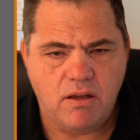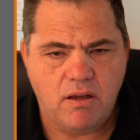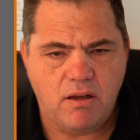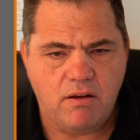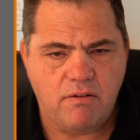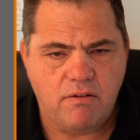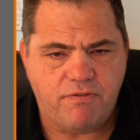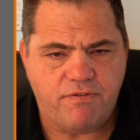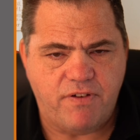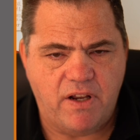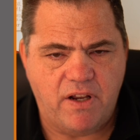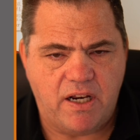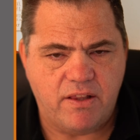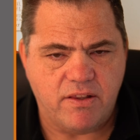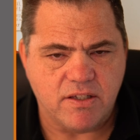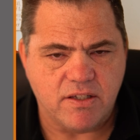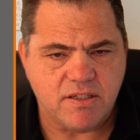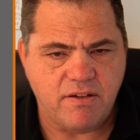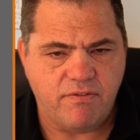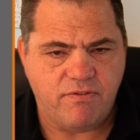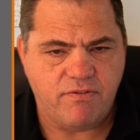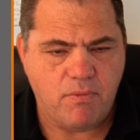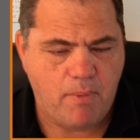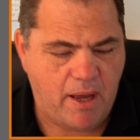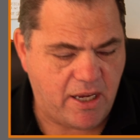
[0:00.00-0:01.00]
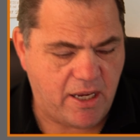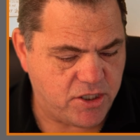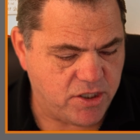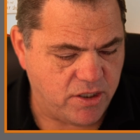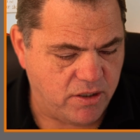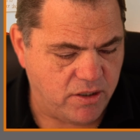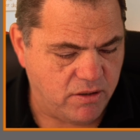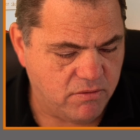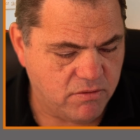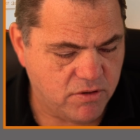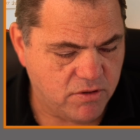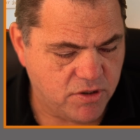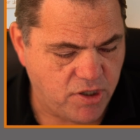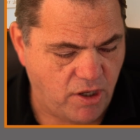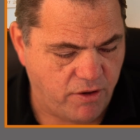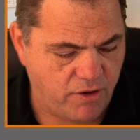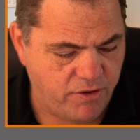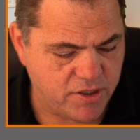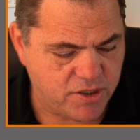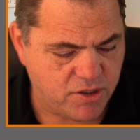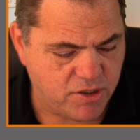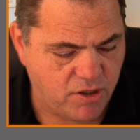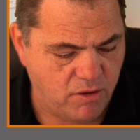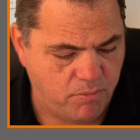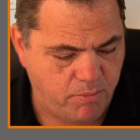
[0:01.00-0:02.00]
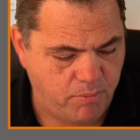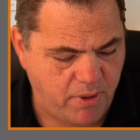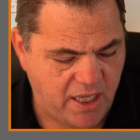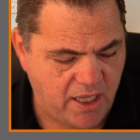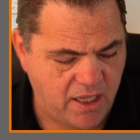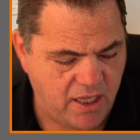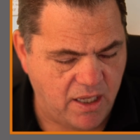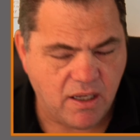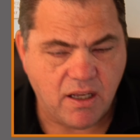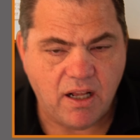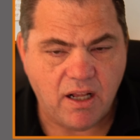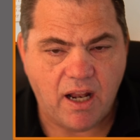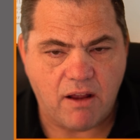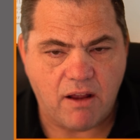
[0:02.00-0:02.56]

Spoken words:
fill in this information. So this could be Cloud